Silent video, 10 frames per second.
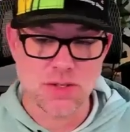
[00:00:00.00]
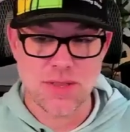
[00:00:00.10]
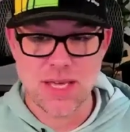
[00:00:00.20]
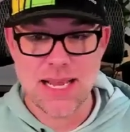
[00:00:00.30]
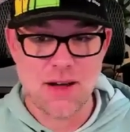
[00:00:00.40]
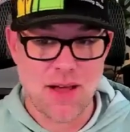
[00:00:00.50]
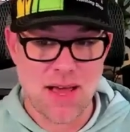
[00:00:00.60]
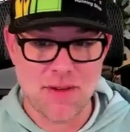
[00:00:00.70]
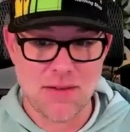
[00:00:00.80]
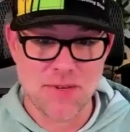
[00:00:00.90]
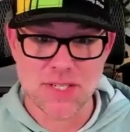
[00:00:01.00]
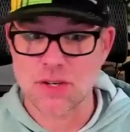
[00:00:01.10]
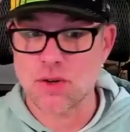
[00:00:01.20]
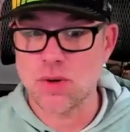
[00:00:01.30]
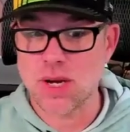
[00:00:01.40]
So they now have a
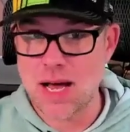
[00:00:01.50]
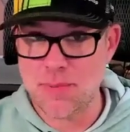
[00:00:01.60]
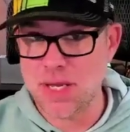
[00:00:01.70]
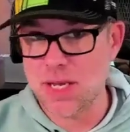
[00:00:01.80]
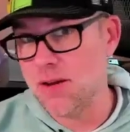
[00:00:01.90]
physical copy